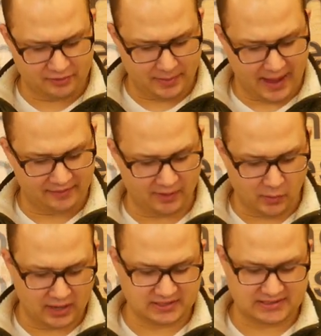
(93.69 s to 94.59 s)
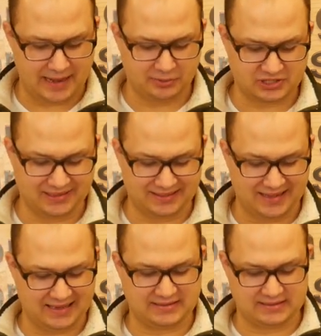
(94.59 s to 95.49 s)
the bat, they want to establish
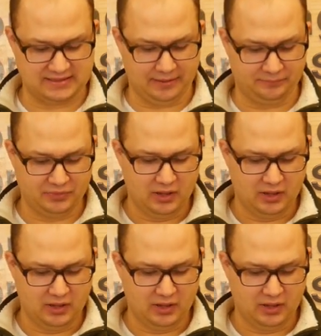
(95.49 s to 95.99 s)
licensing.